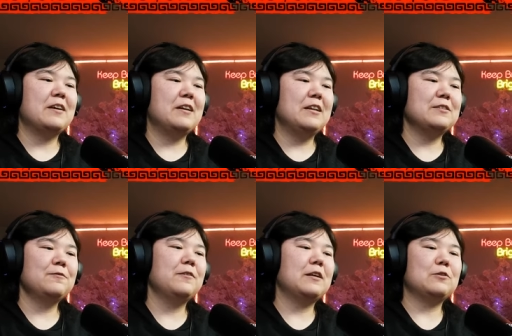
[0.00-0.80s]
It
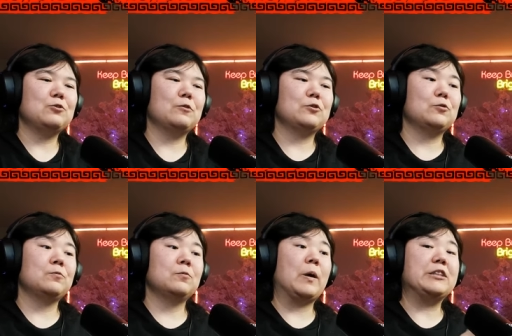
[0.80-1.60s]
doesn't feel like the shorts are
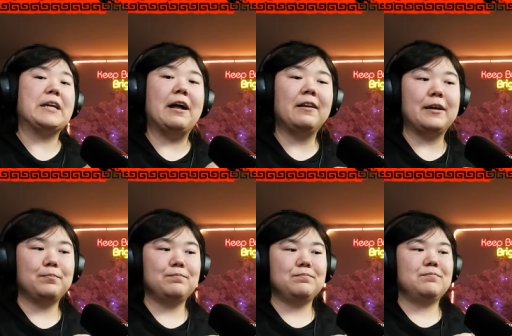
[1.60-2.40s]
rushed out, like,
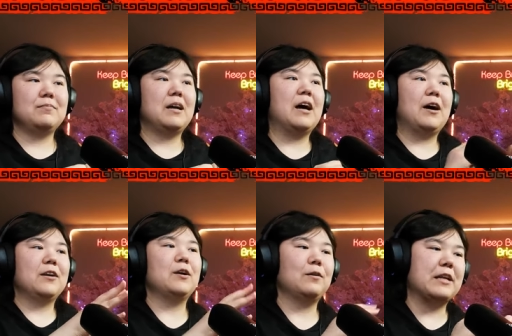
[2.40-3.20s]

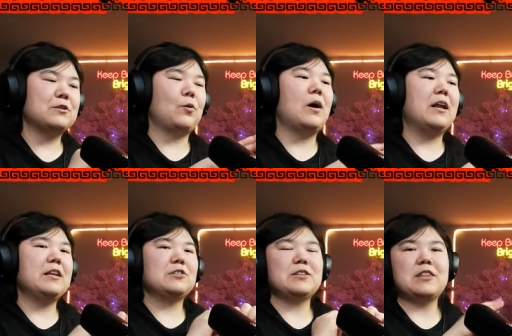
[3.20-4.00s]
you know, lesser quality.
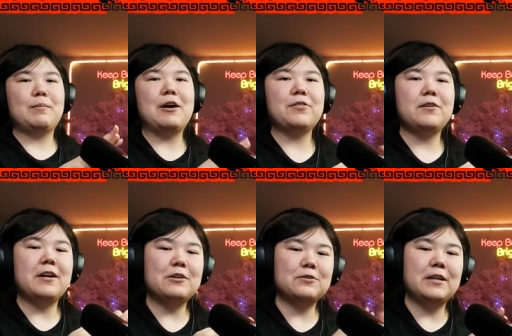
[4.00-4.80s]
Let's just get them out there to
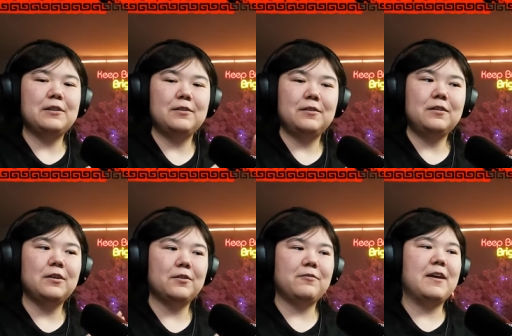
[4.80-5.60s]
entertain the, you
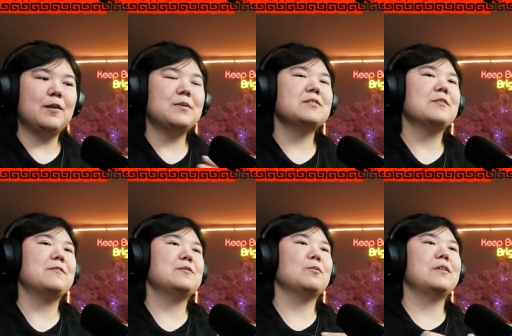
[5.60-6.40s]
know, the fandom and stuff.
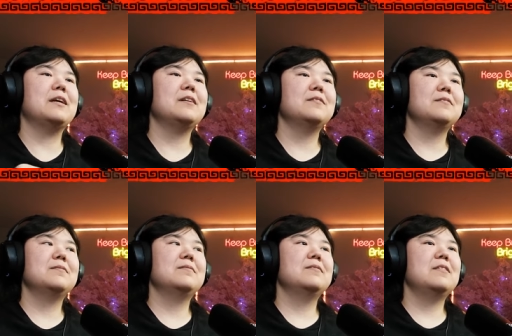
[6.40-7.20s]
It's more like
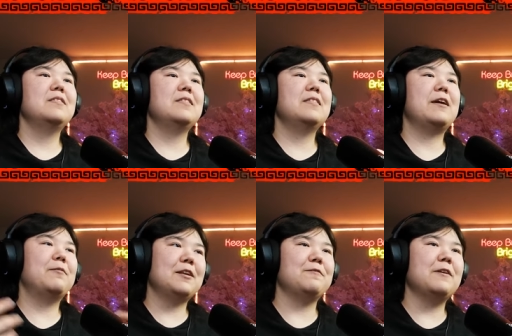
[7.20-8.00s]
they
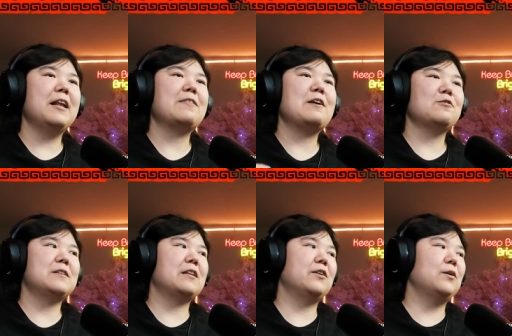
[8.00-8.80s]
really feel like they're just
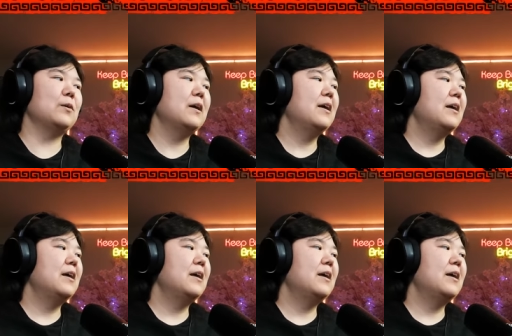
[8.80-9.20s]
like little